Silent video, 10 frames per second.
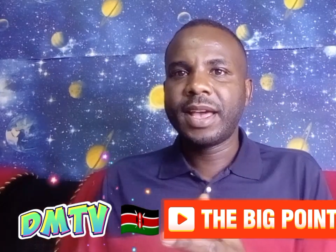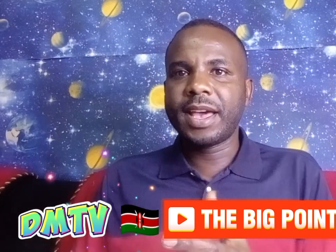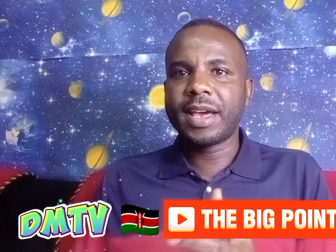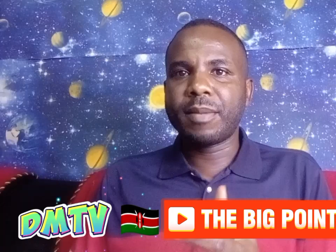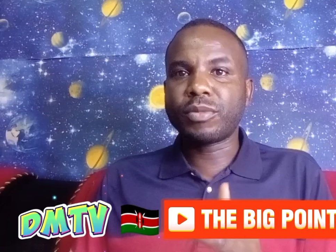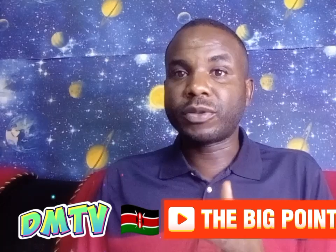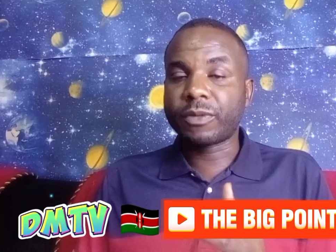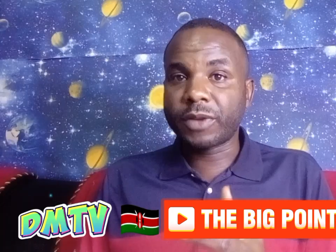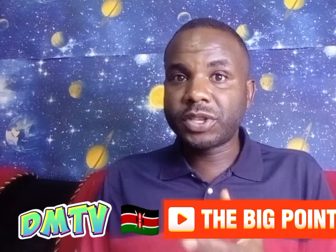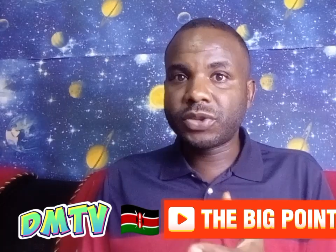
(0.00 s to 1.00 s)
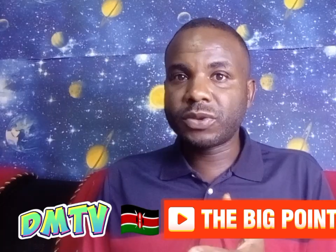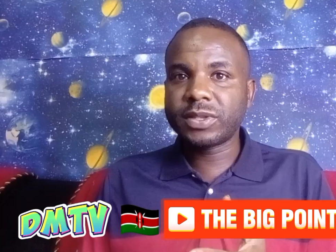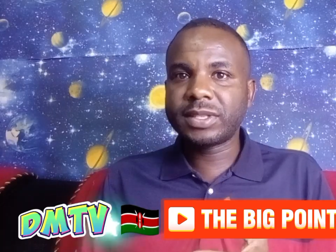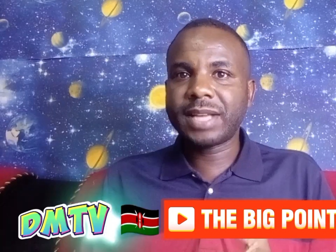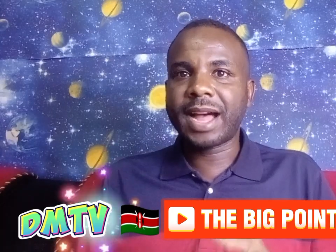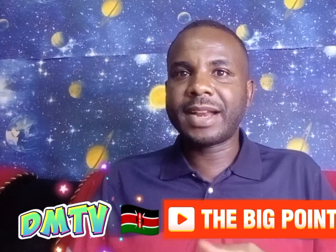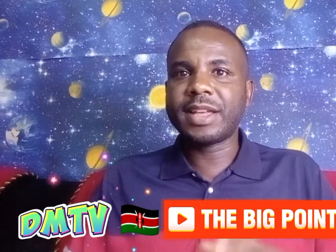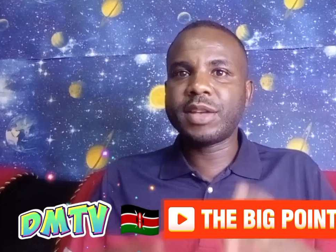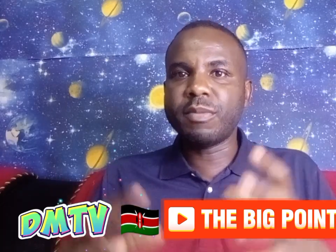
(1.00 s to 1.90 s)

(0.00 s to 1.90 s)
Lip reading: motivations and